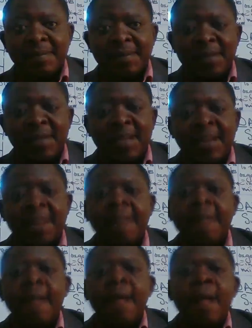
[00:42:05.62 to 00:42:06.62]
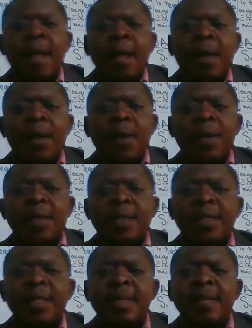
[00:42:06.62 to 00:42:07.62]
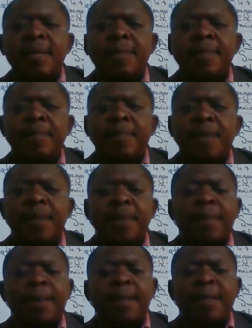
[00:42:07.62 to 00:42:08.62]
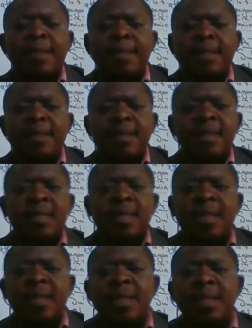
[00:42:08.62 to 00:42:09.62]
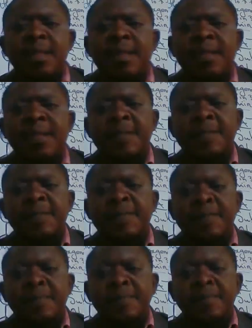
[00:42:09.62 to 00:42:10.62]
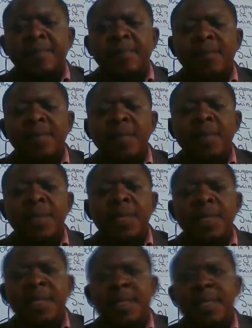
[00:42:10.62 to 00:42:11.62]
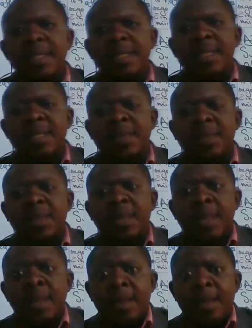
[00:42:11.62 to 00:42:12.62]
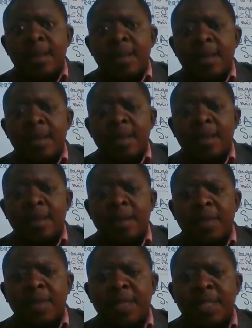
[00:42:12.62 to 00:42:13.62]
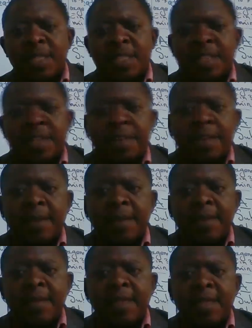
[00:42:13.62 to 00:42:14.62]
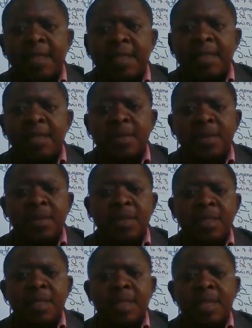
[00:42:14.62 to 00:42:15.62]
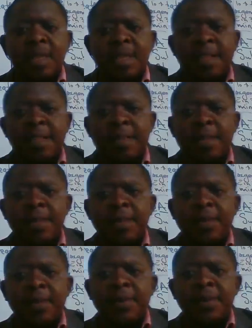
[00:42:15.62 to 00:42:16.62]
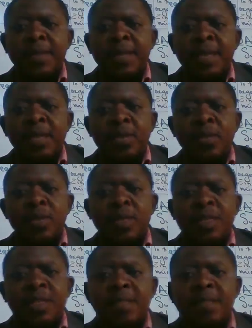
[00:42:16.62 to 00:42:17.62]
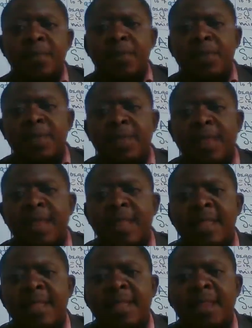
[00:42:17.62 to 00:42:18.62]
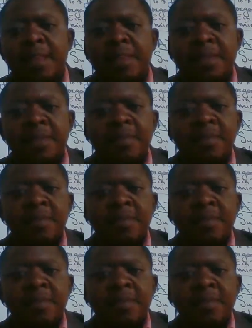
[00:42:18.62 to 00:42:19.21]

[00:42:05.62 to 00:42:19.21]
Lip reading: Okay, all right. The other part necessarily that when I started this lesson about the nursing care plan that I did not necessarily expand on do with the nursing process are the steps.